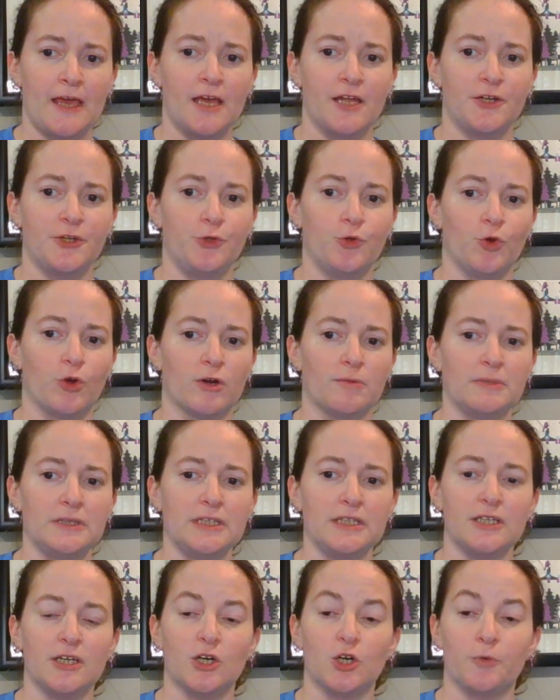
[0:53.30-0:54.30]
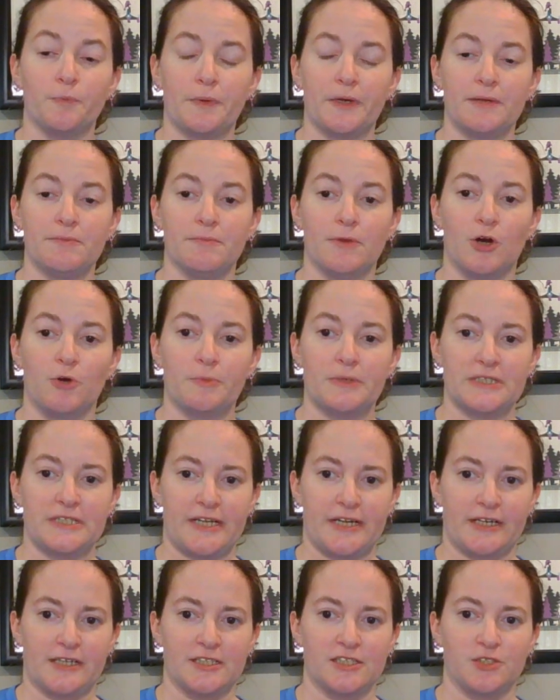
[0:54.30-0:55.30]
Normally open
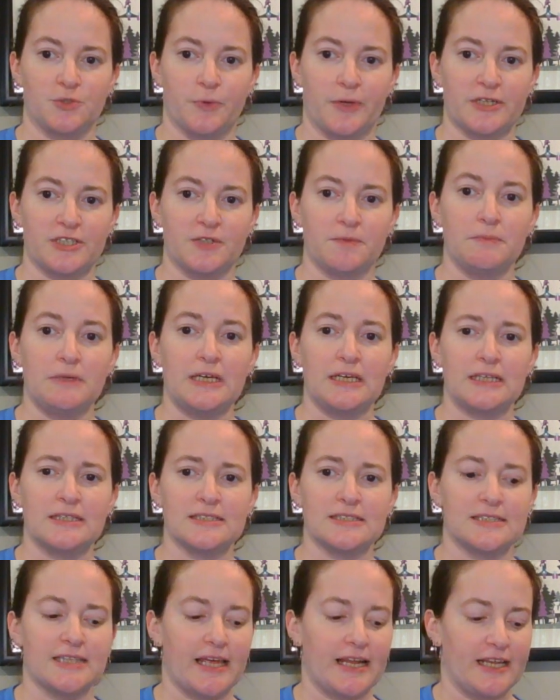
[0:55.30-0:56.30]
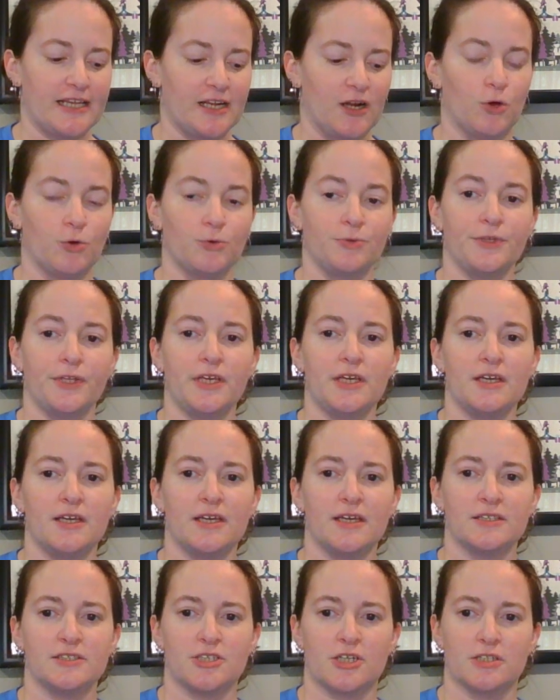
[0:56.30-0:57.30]
momentary switch means that it only
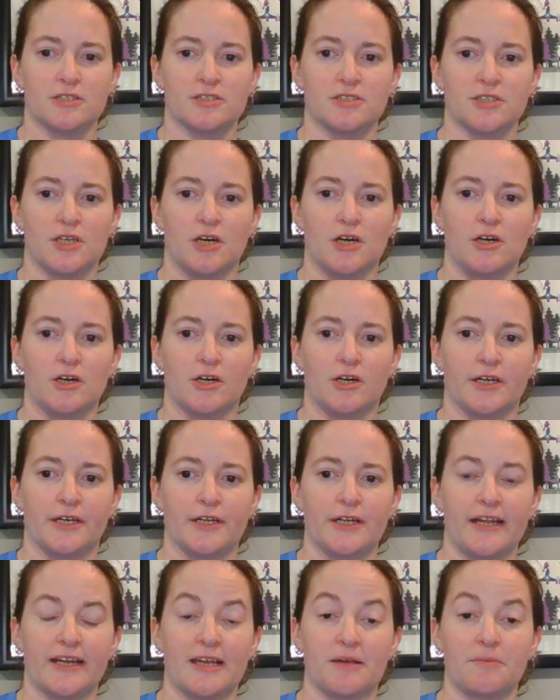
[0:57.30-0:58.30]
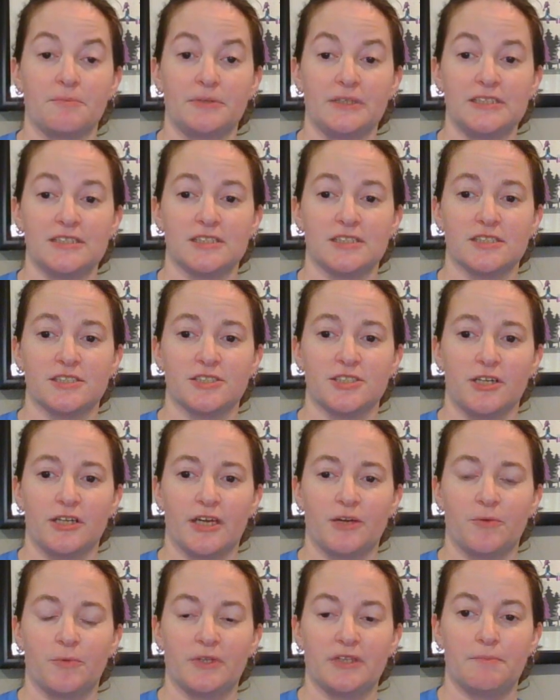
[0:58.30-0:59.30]
turns on and completes the
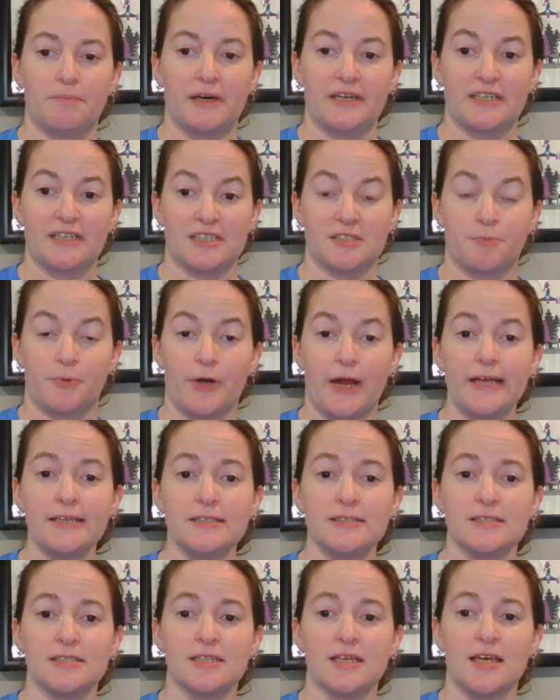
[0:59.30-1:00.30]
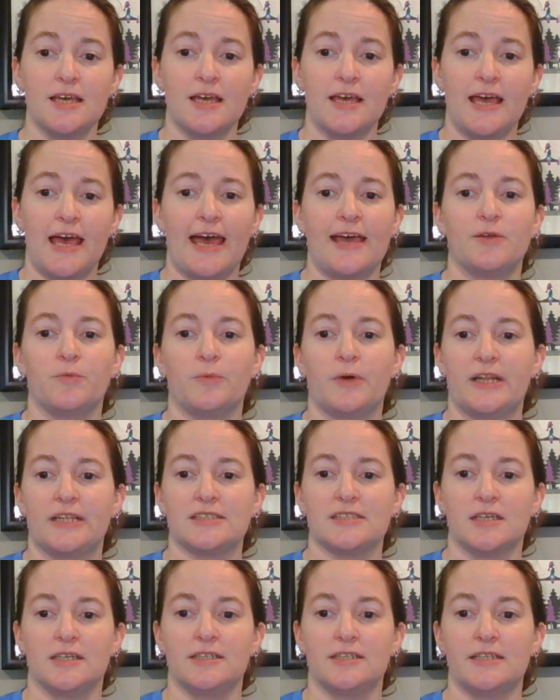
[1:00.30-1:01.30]
circuit when the button is pressed, and when
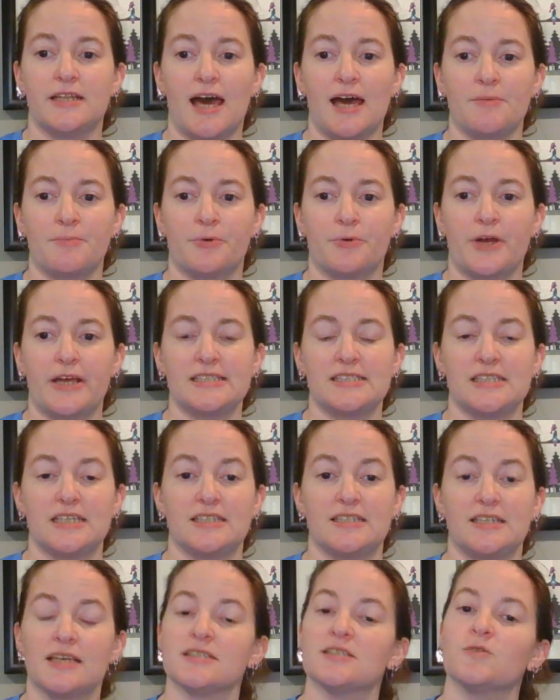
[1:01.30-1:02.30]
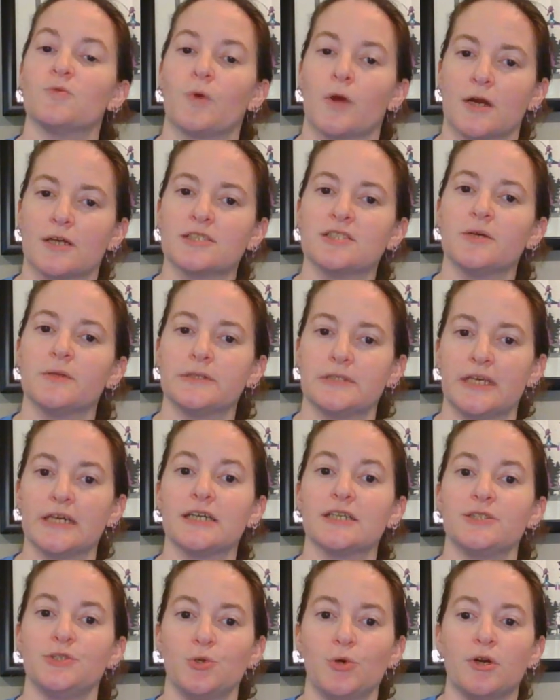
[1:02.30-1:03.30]
it's not pressed, it doesn't work. So it's like
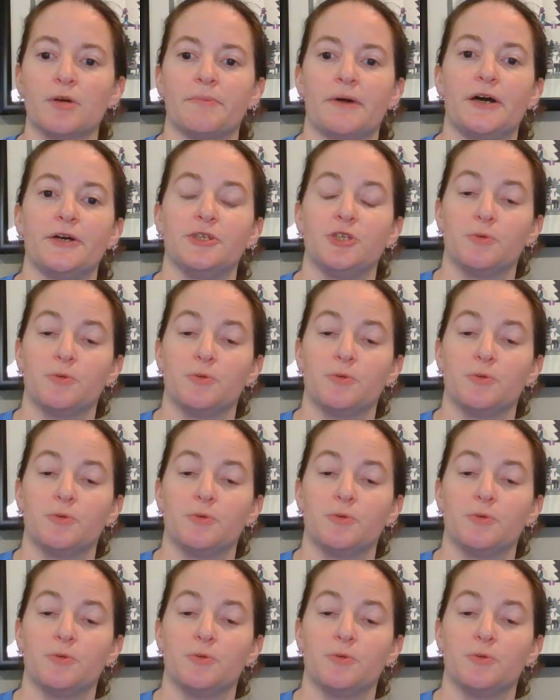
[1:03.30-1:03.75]
a doorbell. You